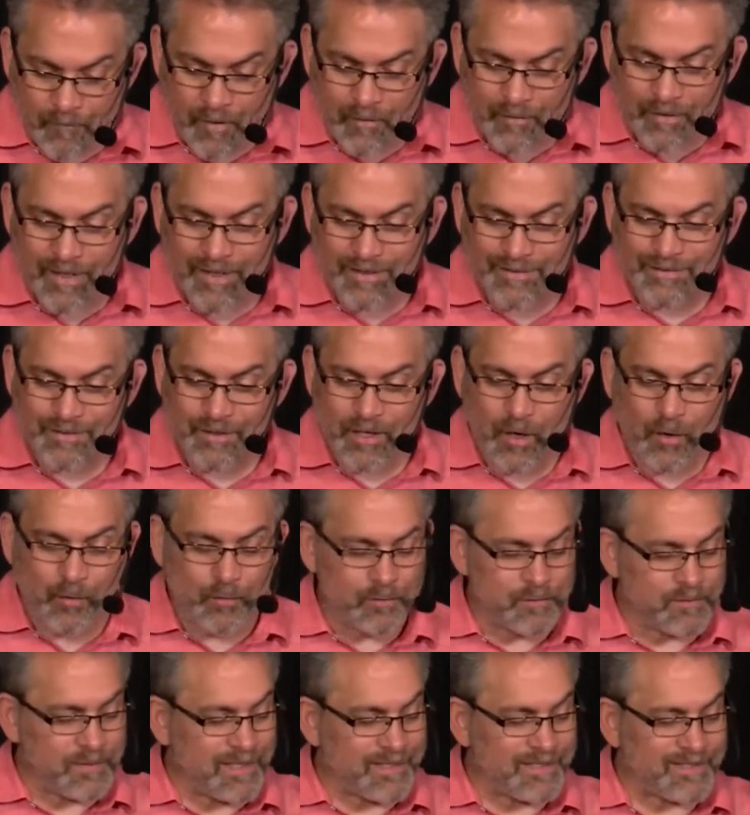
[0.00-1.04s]
Okay,
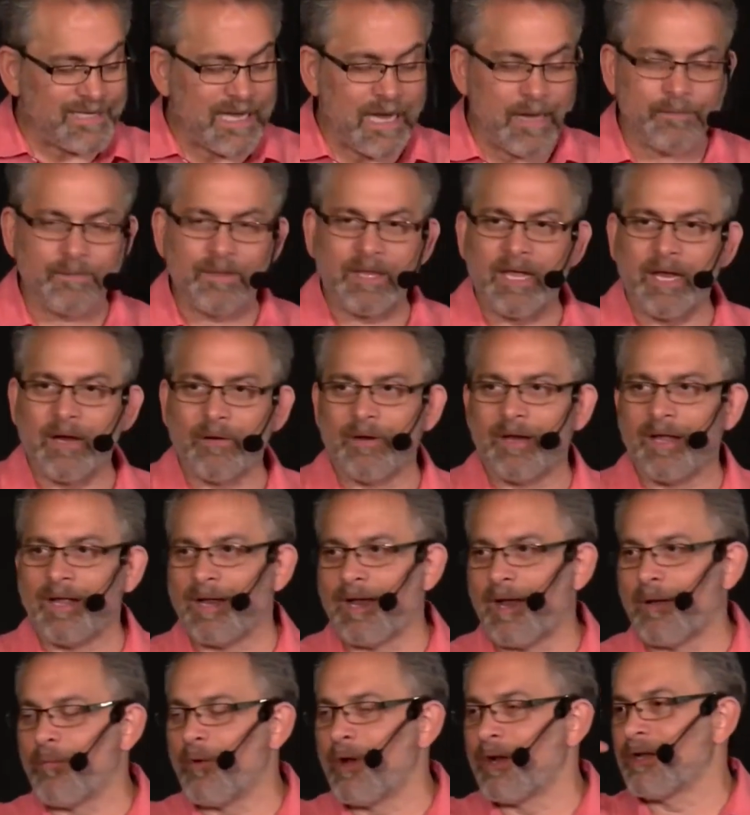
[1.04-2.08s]
so let's stop there,
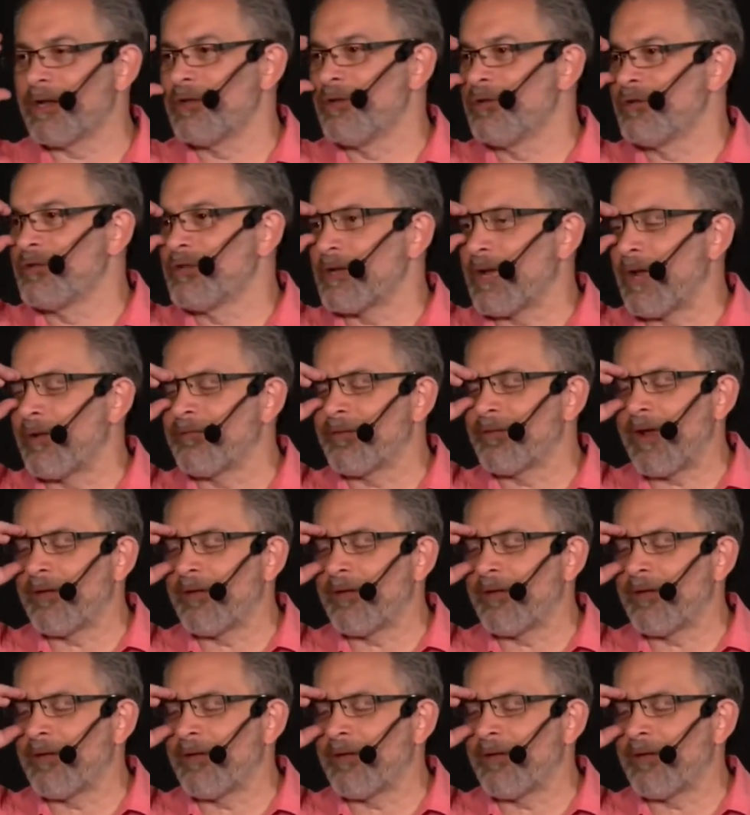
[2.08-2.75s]
and I want to use it.